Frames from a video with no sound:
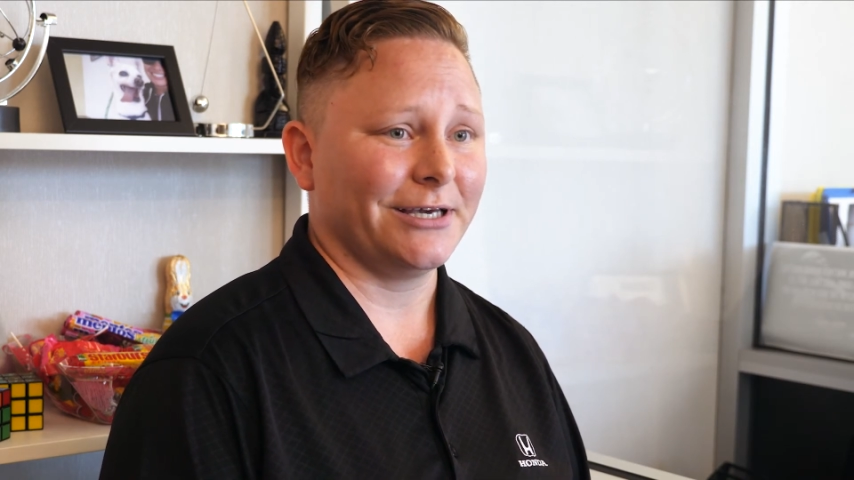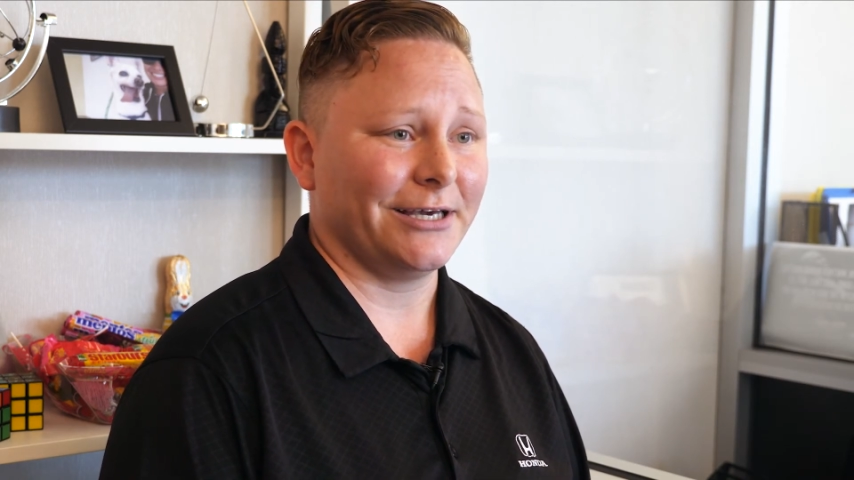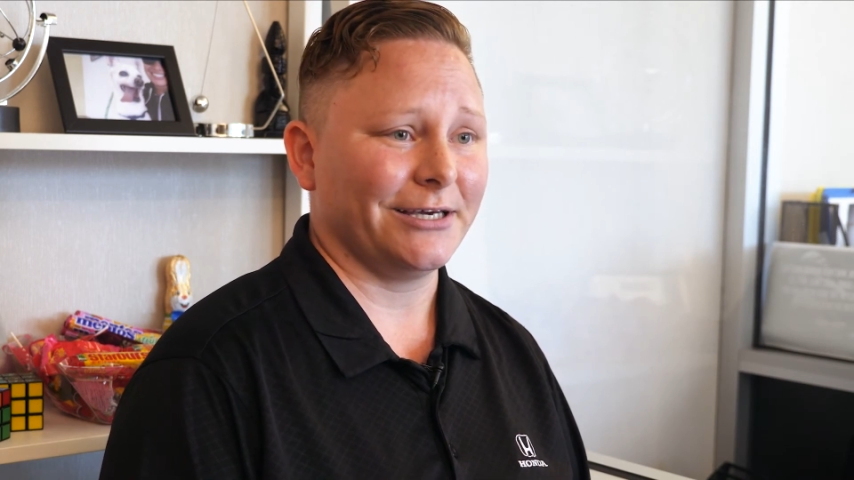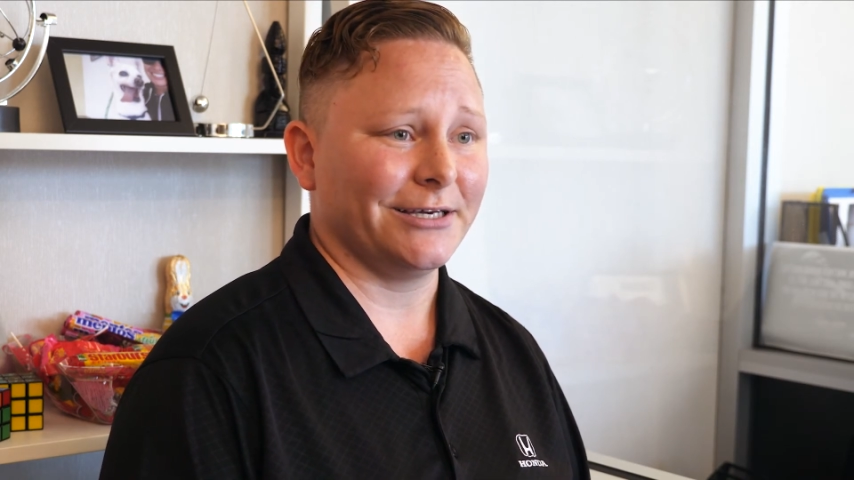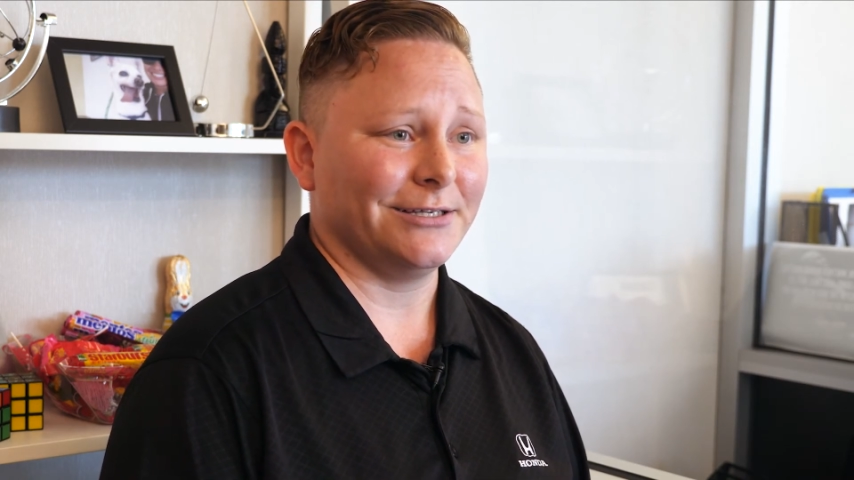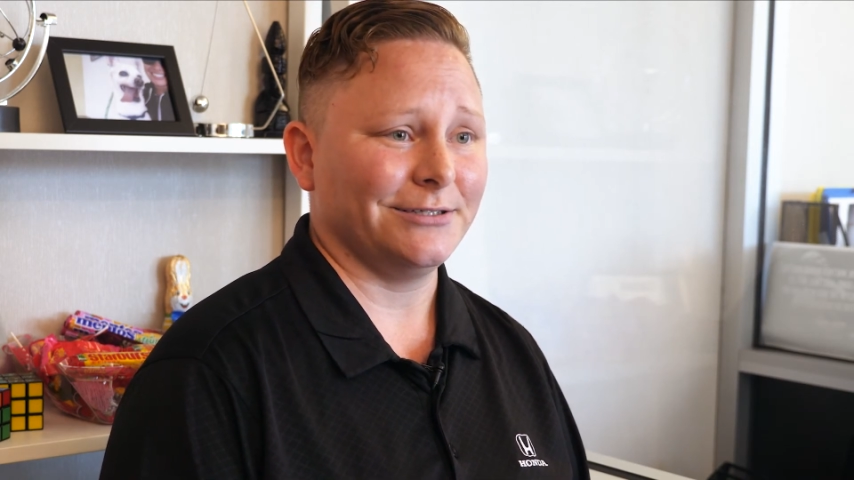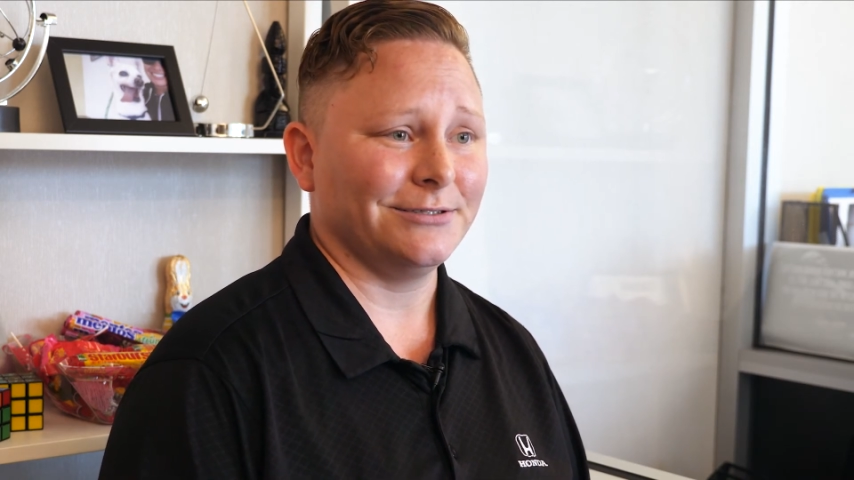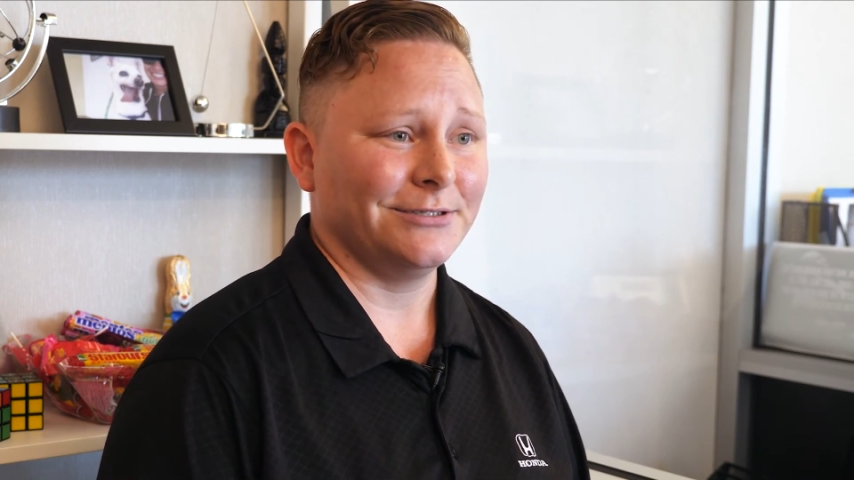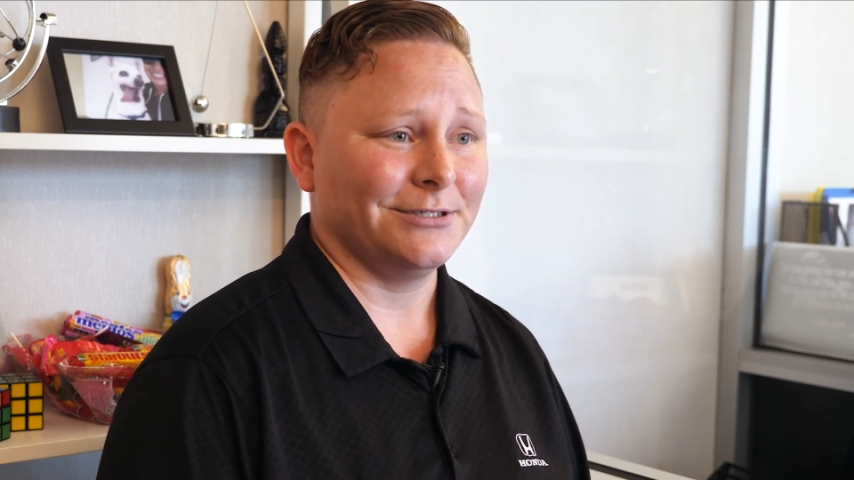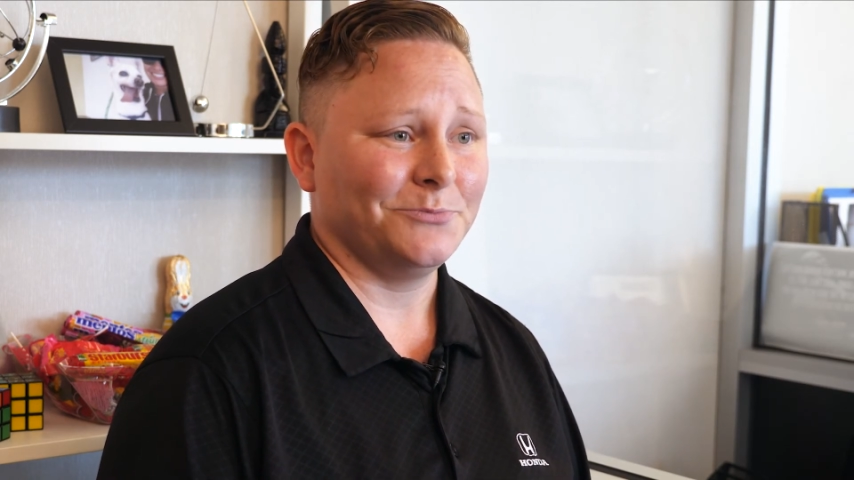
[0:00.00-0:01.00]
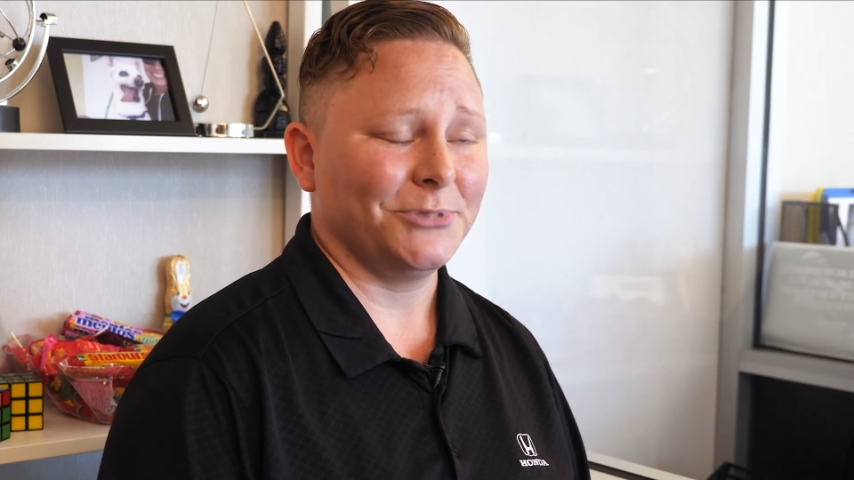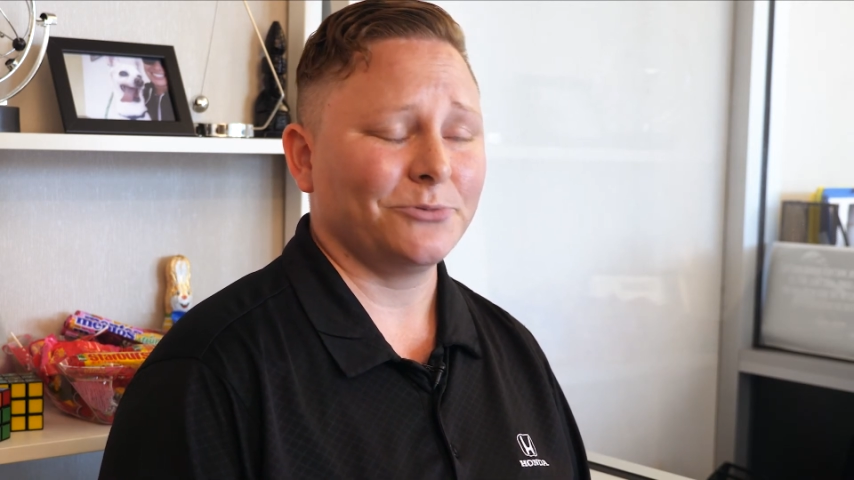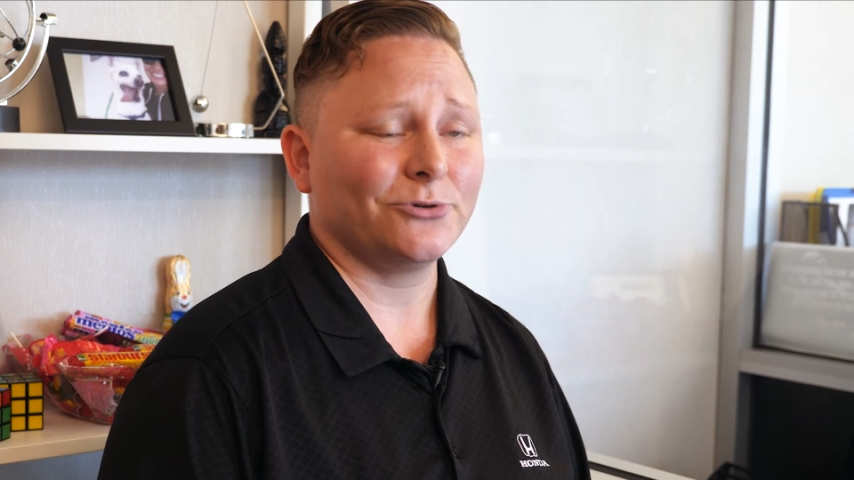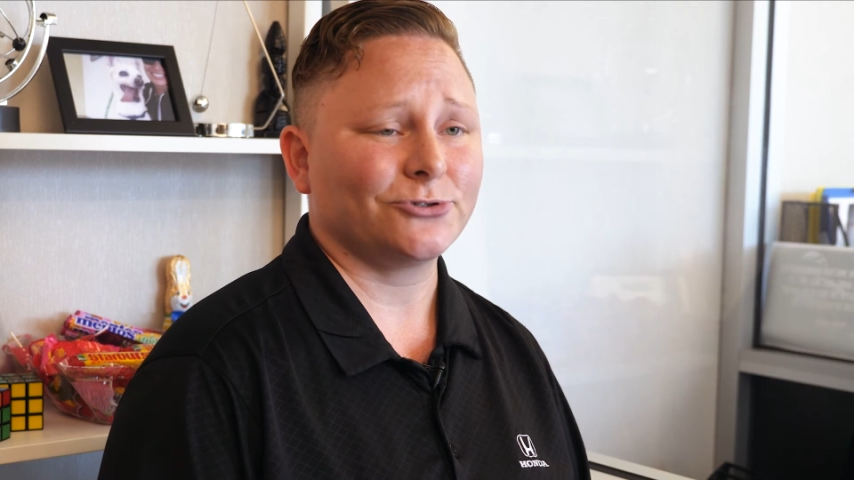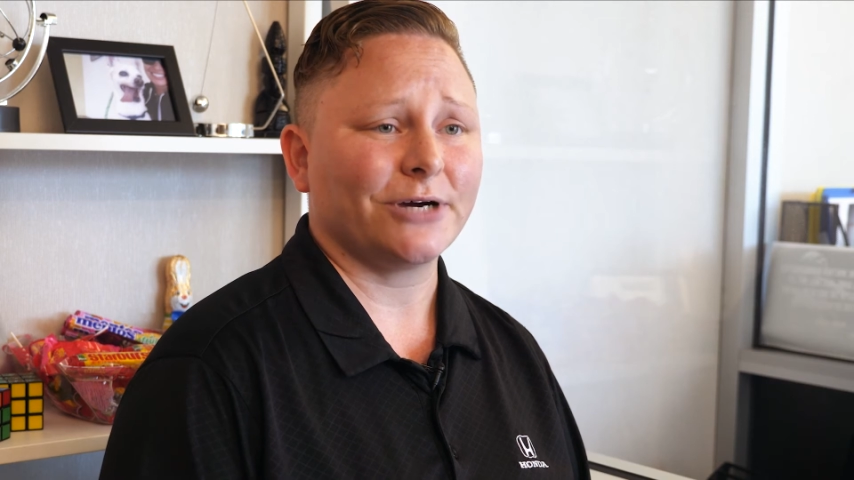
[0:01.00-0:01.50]
and be
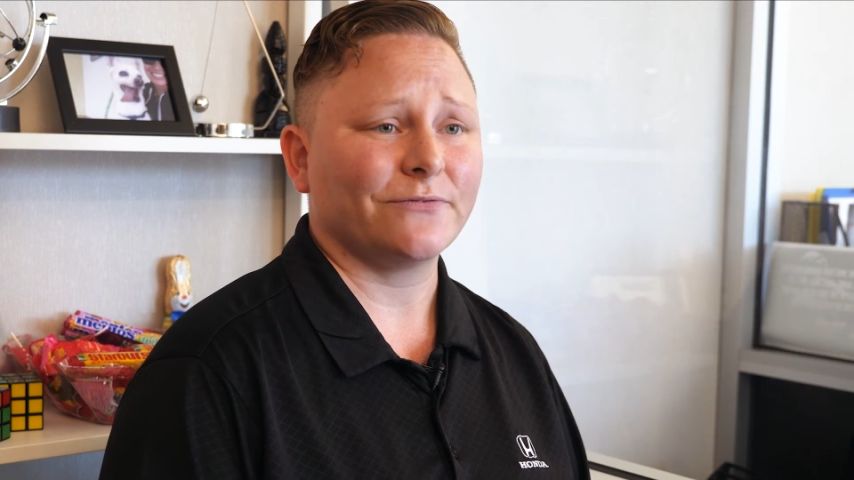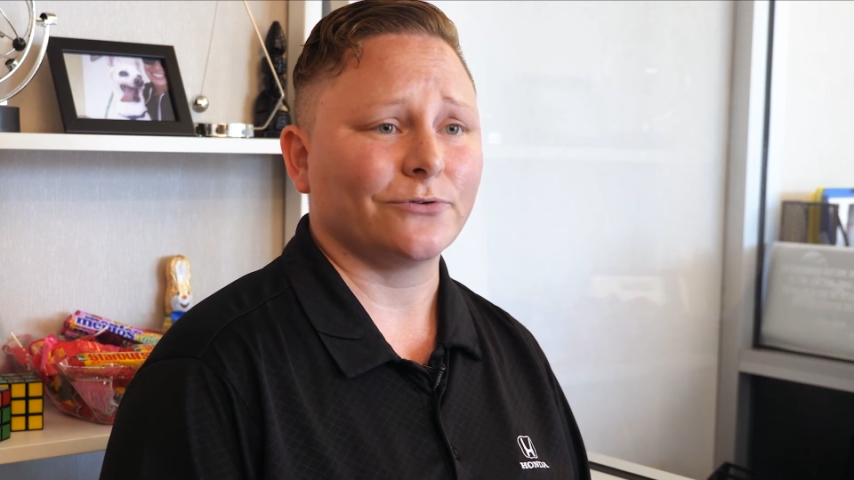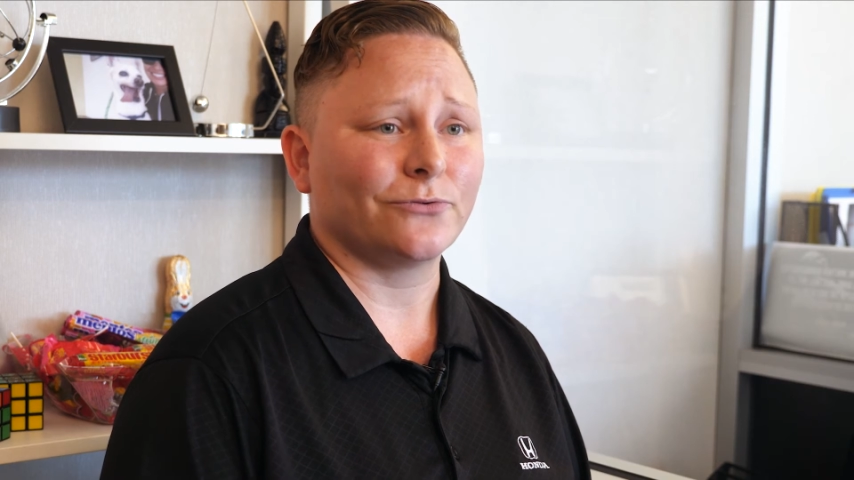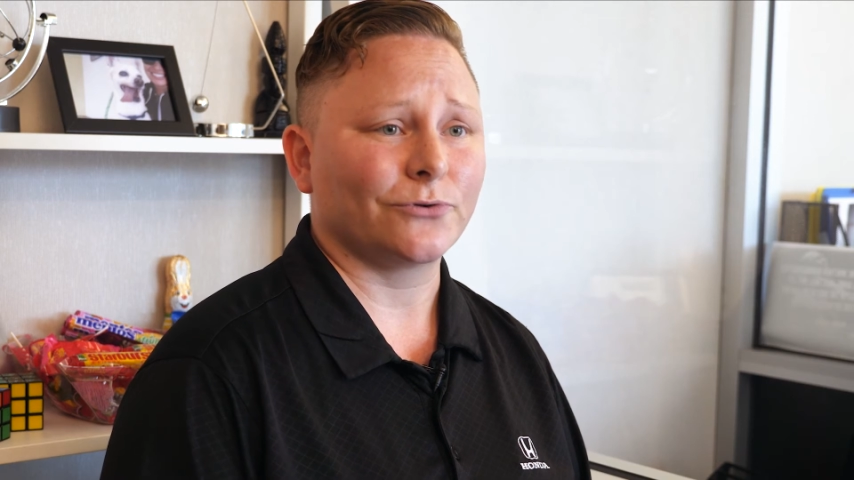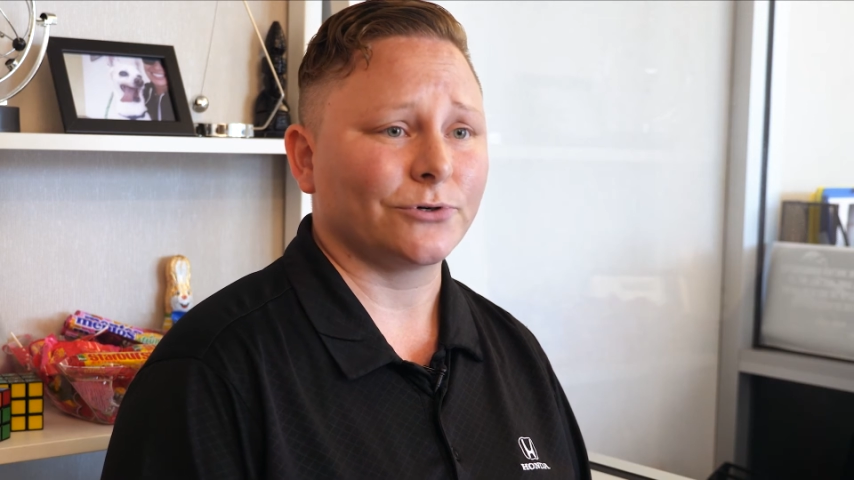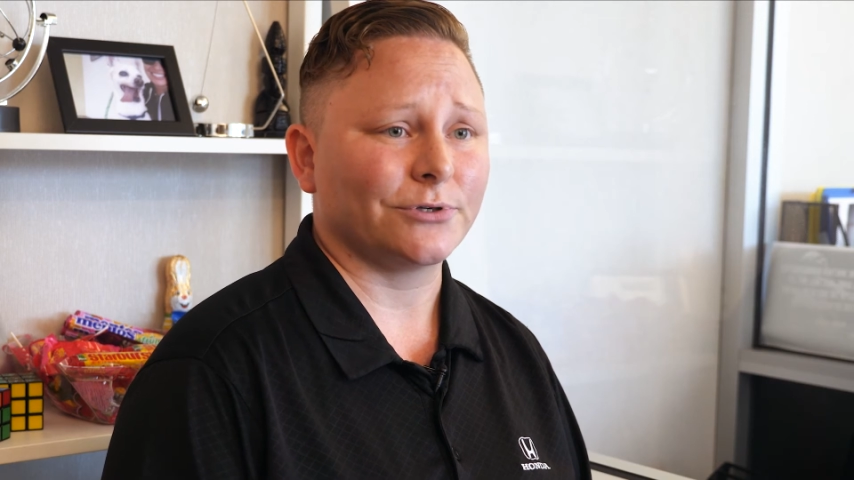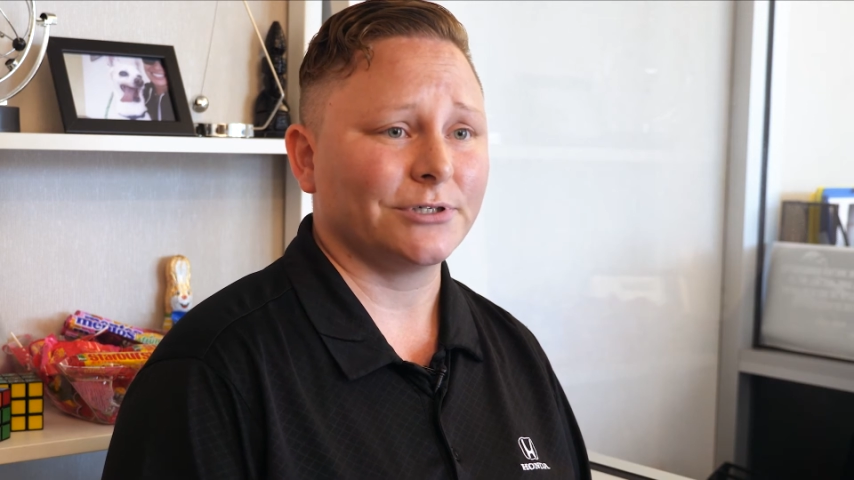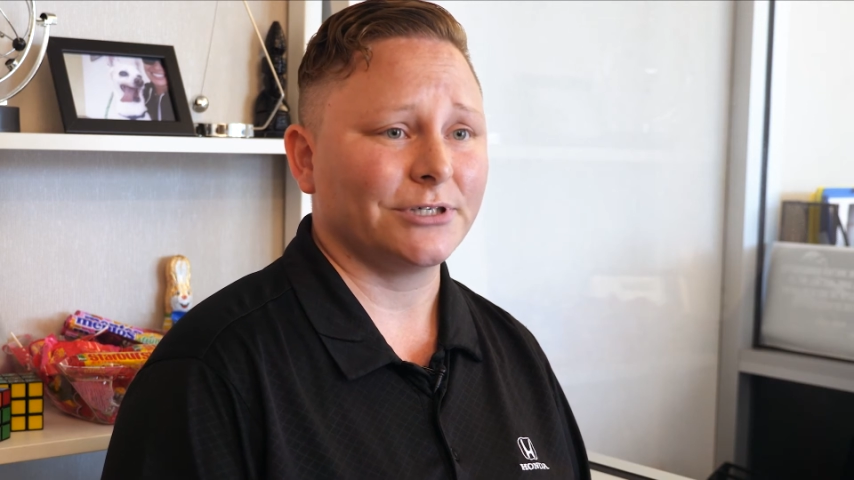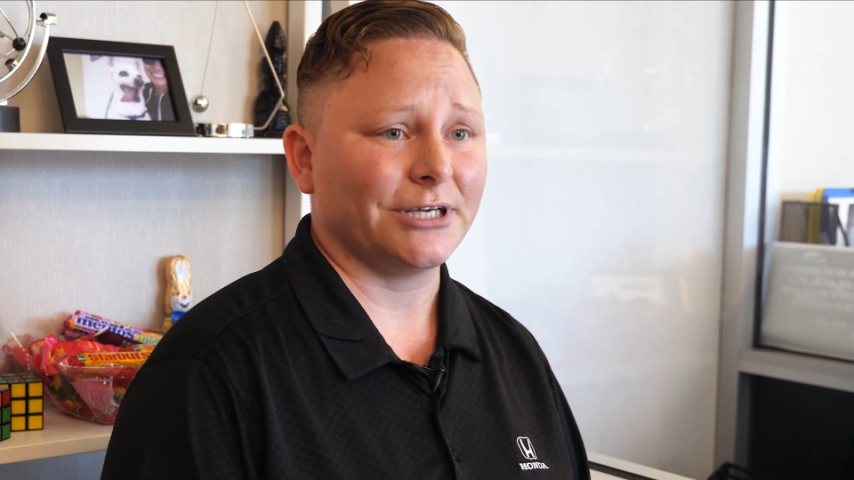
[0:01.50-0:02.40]
able to travel the world.